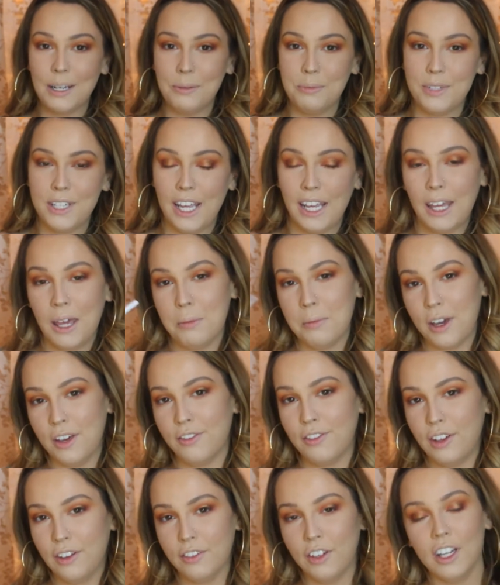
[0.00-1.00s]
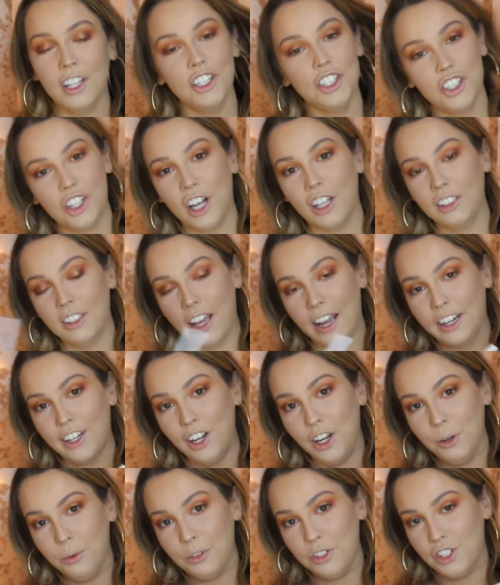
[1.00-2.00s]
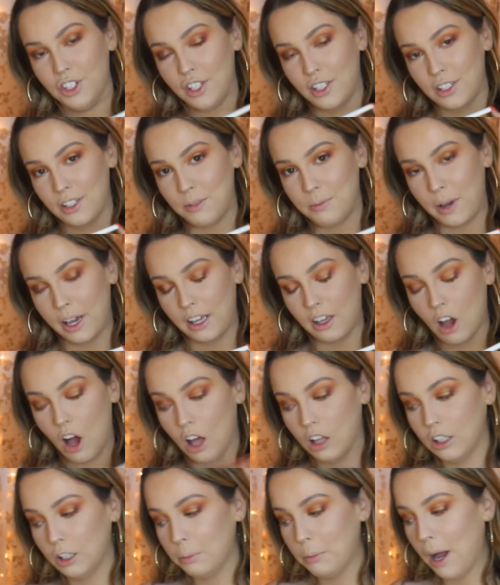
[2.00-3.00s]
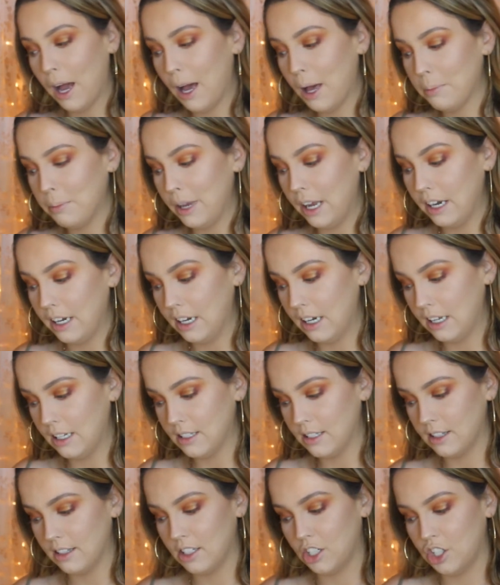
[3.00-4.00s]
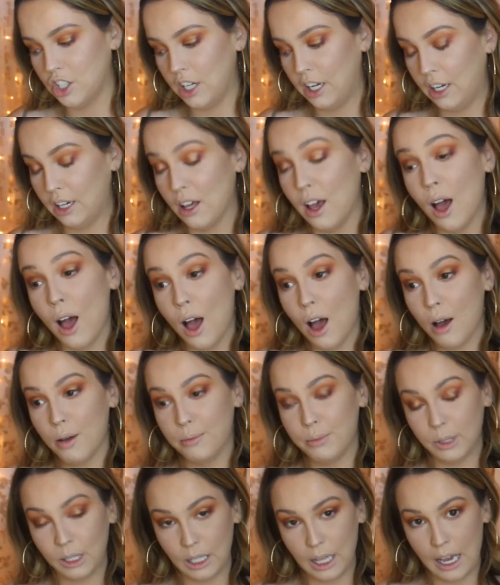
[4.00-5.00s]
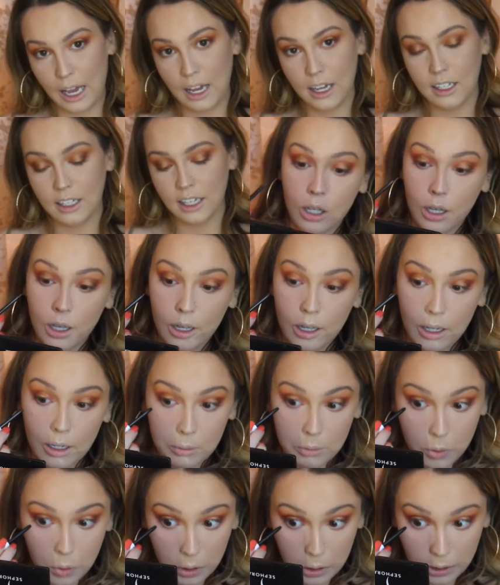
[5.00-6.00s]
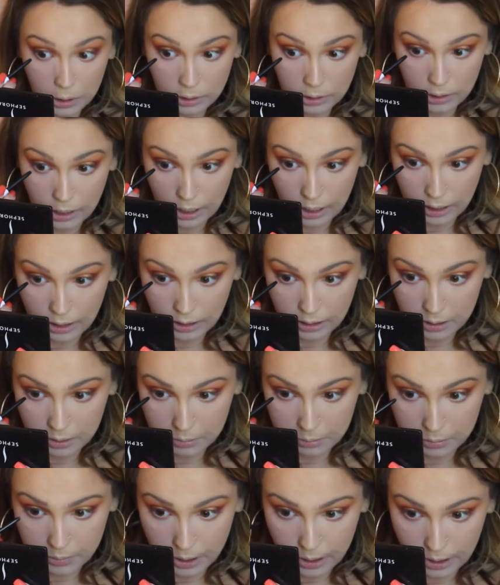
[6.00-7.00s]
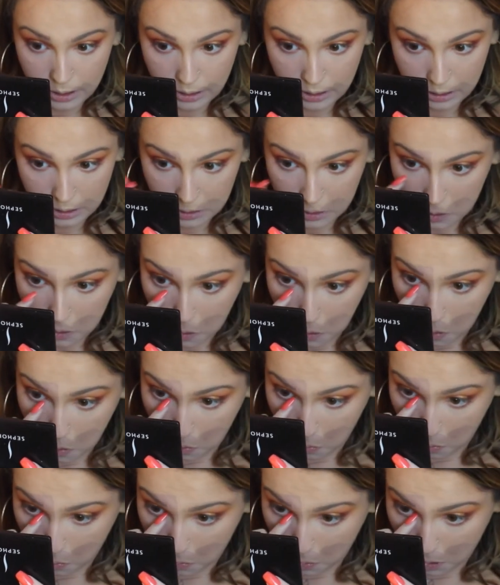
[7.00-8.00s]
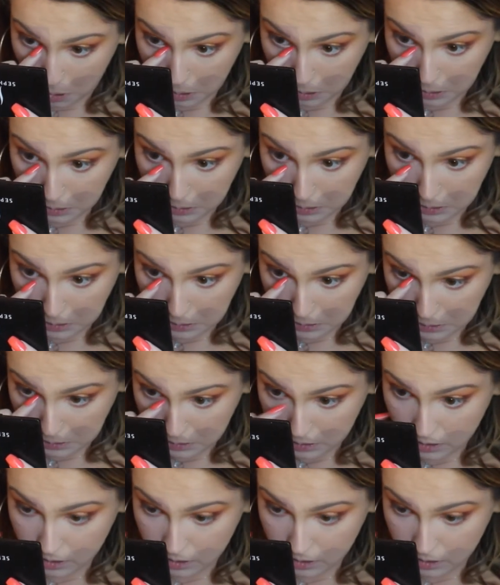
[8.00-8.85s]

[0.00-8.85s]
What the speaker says: I'm taking my favorite gel liner, which is by ColourPop, and it is in the shade Black. And I'm going to line my waterline,